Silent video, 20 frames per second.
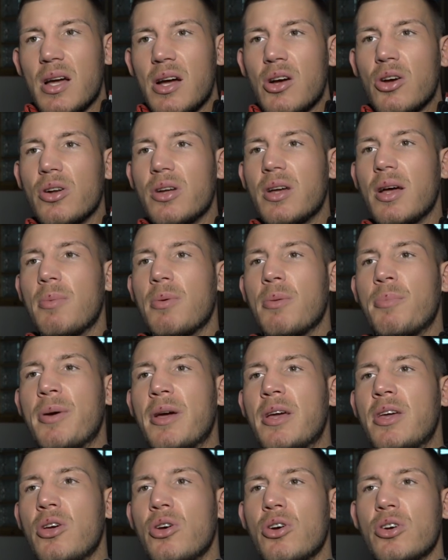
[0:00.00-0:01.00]
got a couple of
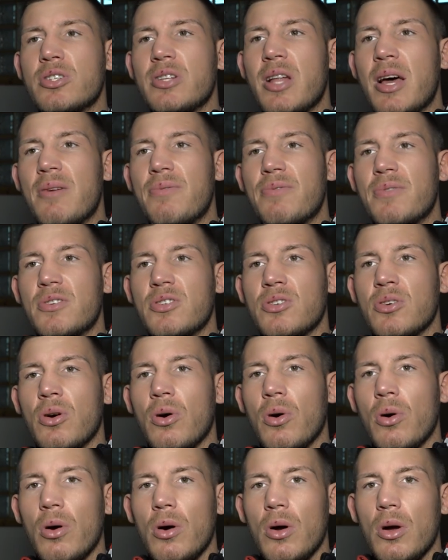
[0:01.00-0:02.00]
big years left,
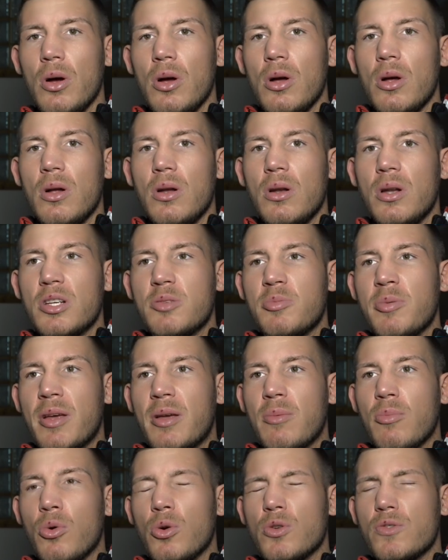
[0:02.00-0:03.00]
so let's
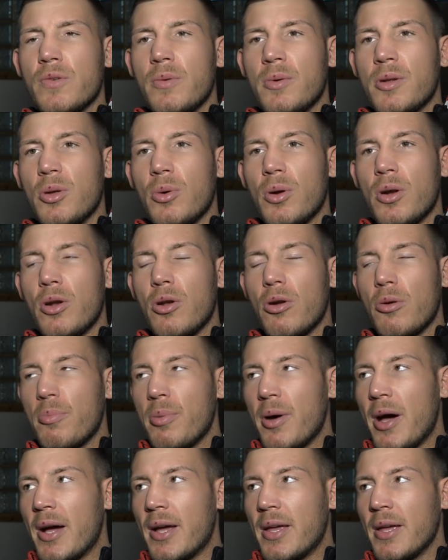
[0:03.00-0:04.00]
make the most of them. I don't want to look
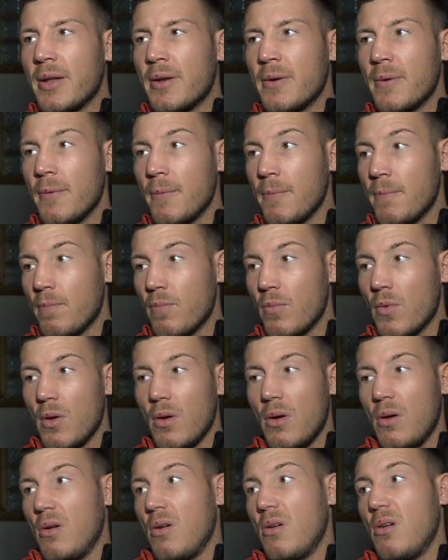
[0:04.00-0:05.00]
back in
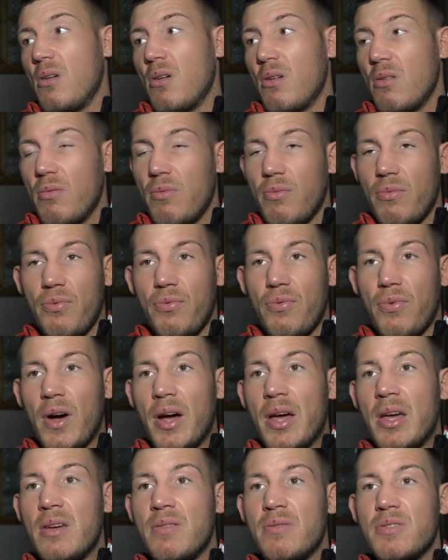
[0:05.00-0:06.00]

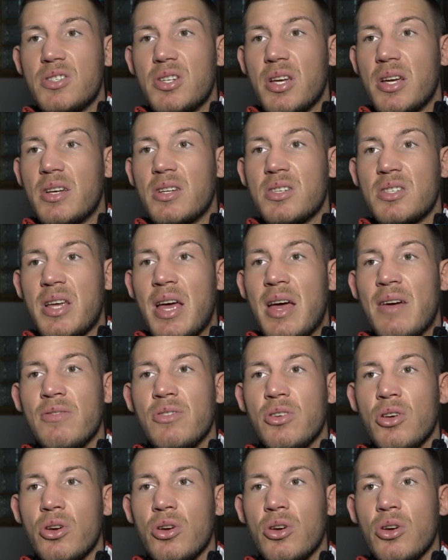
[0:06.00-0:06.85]
5, 6, 7